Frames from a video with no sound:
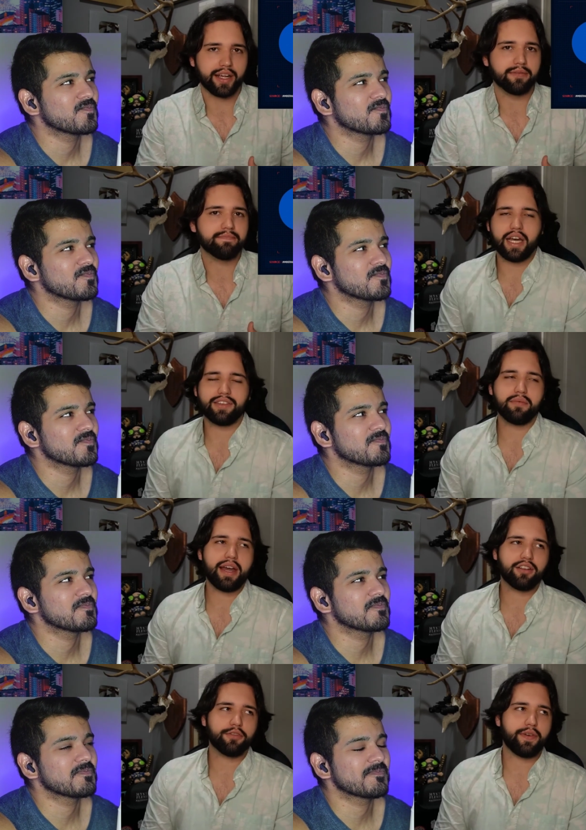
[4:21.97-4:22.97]
Speaker 1: great. As a
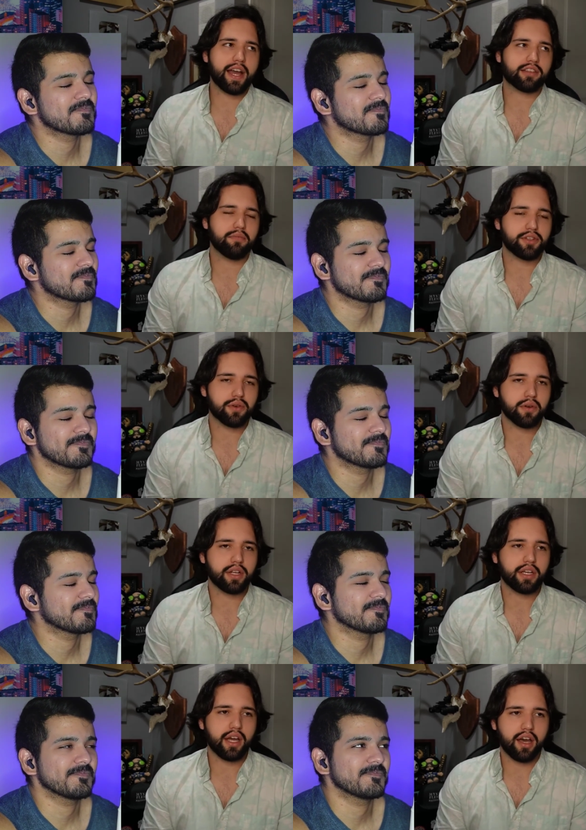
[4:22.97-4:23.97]
matter of fact, the
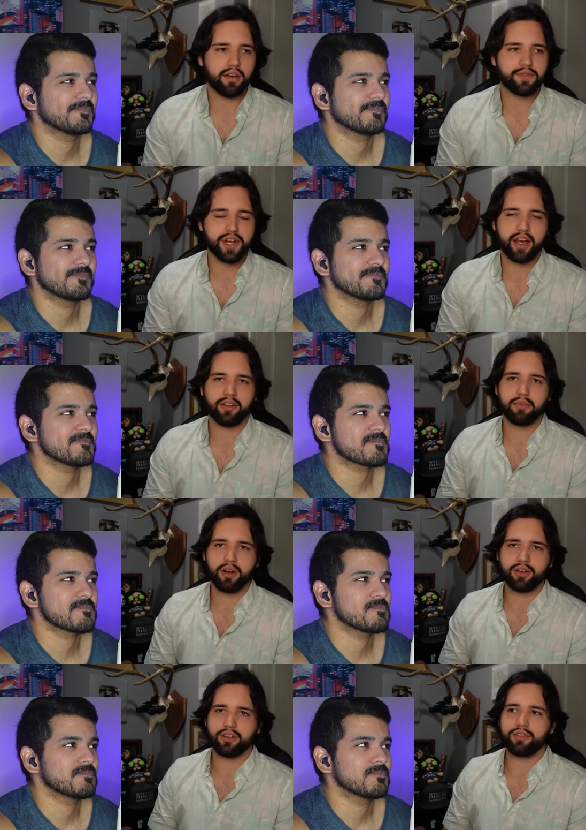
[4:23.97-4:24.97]
majority of child
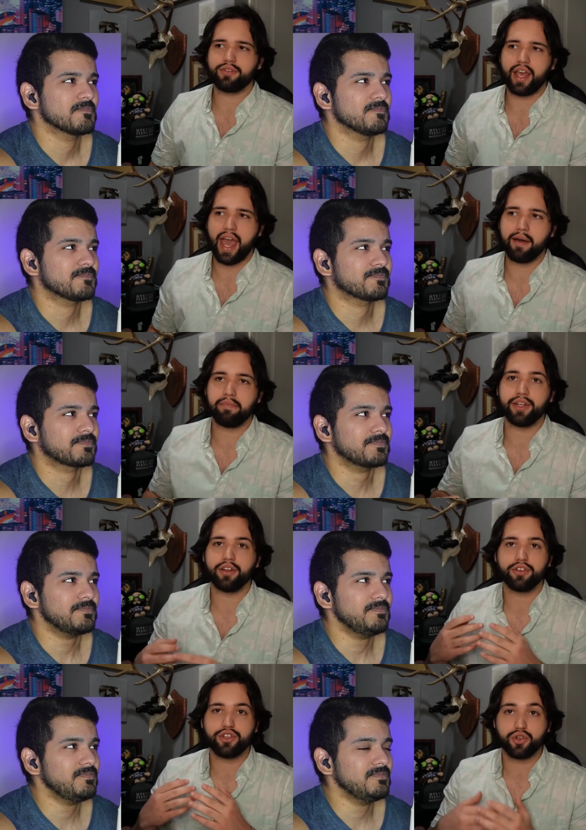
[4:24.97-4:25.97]
murders
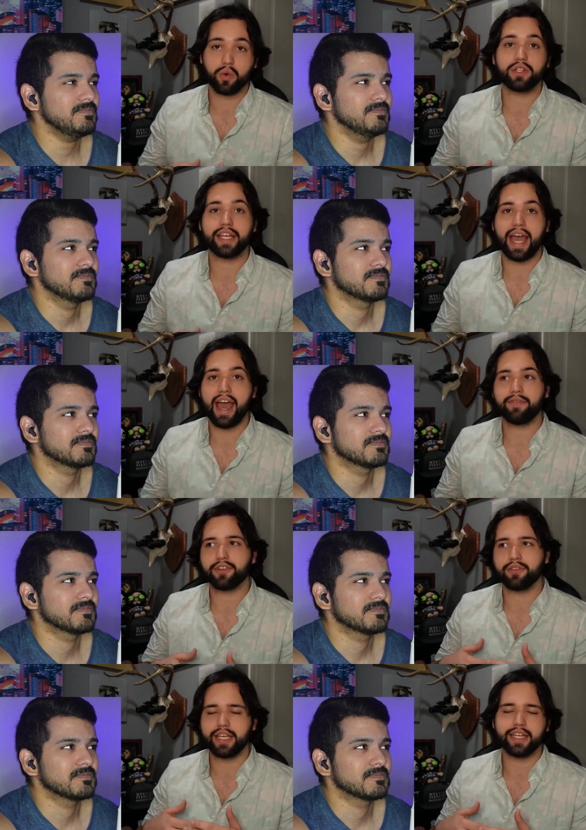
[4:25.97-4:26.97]
happen shortly
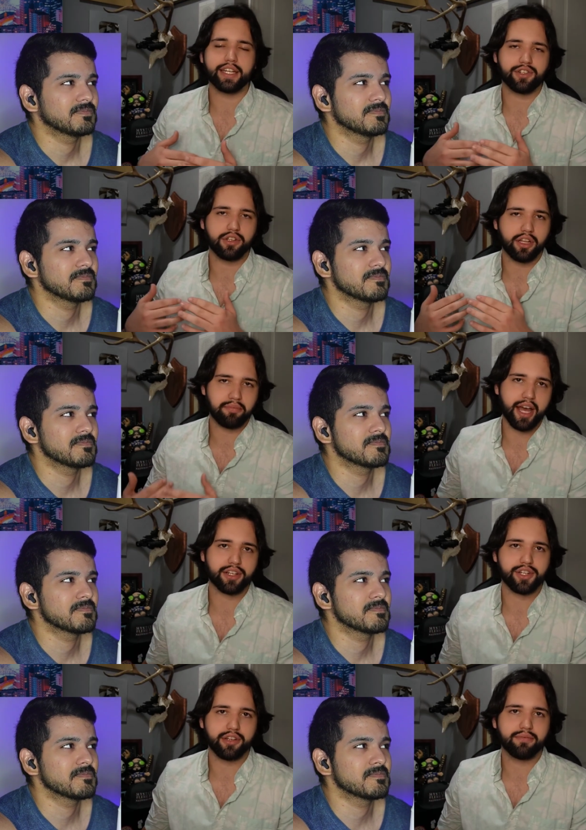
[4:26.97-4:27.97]
after the initial
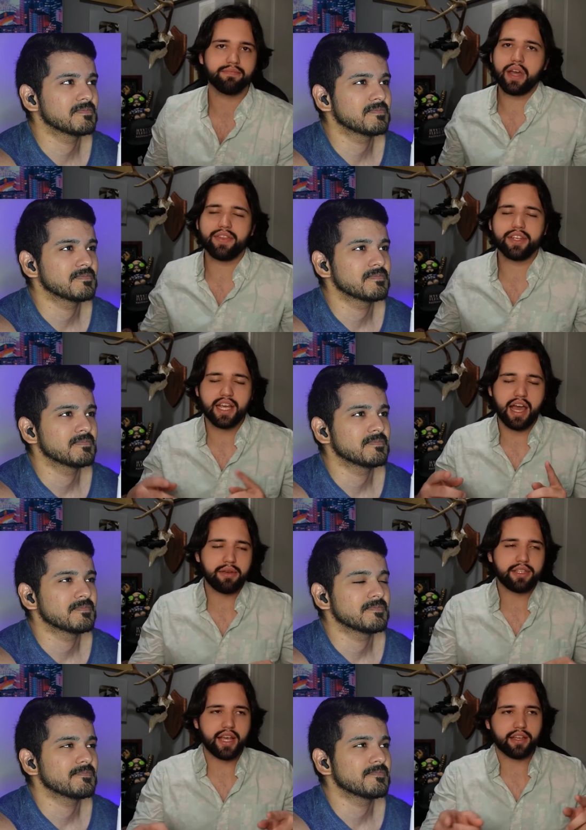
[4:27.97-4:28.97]
abduction. And the
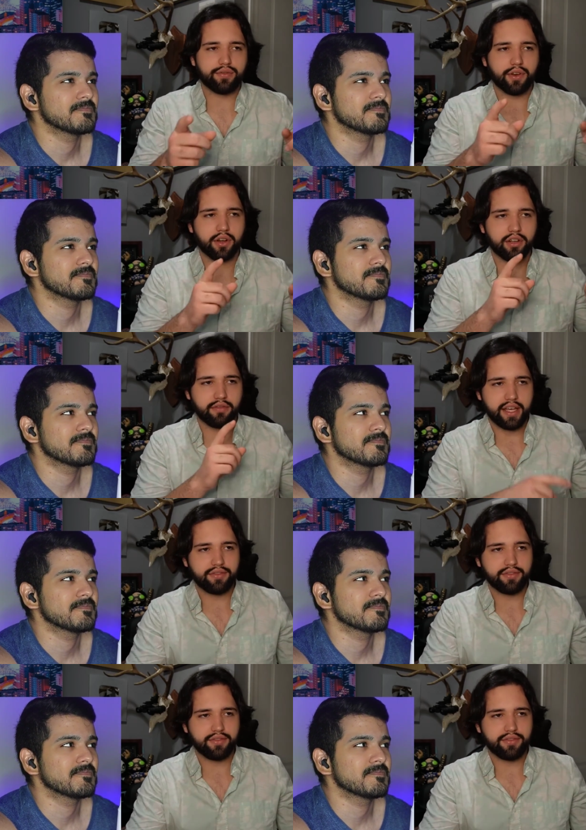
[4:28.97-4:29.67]
time it takes for an